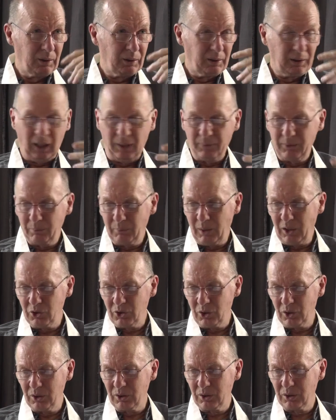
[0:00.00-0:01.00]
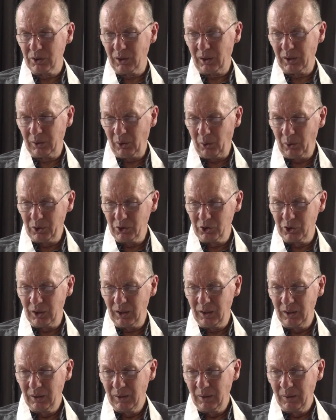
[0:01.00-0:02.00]
And having mentioned
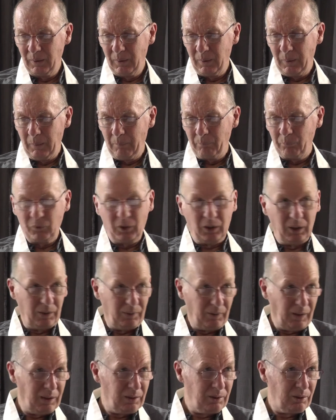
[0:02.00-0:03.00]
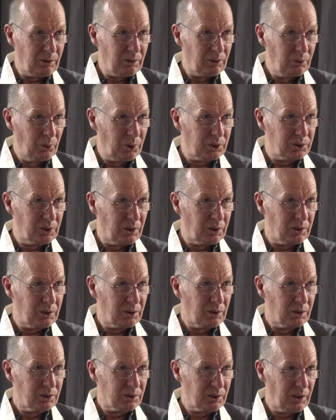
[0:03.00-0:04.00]
psychology, he then looks at
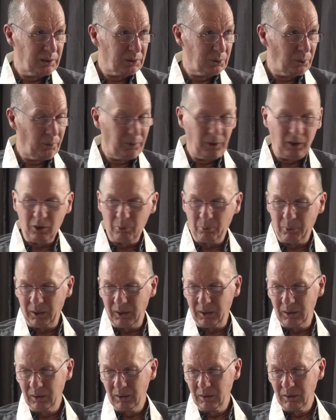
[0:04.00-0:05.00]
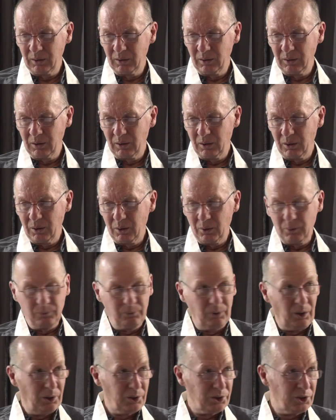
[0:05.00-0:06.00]
psychotherapy
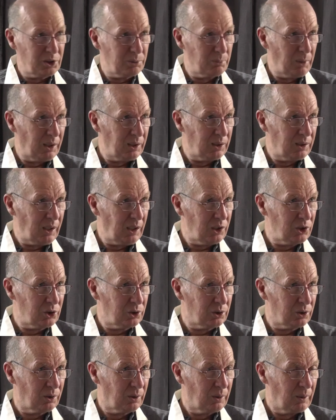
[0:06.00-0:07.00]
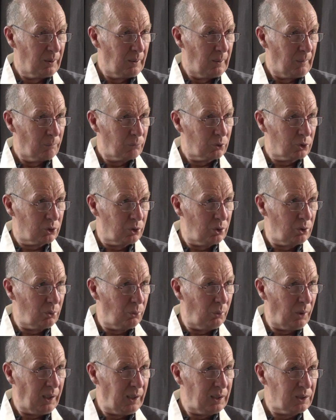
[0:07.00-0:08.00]
versus meditation. Two
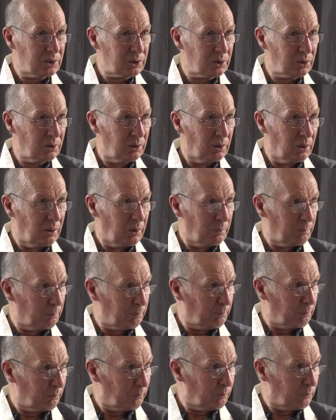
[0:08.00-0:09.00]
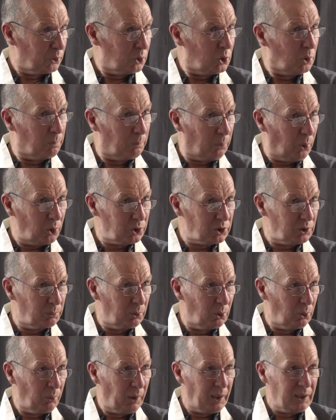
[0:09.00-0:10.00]
ways, two
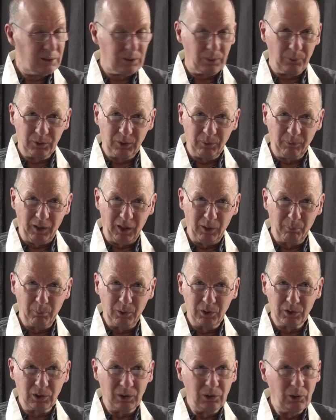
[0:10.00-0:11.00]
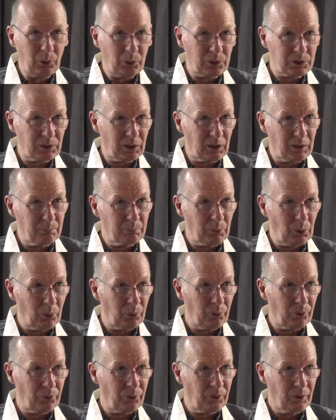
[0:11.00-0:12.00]
possible ways of development, and looks at them
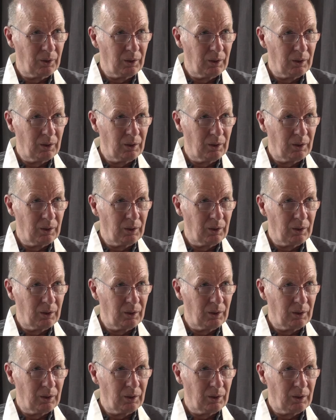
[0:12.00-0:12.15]
both.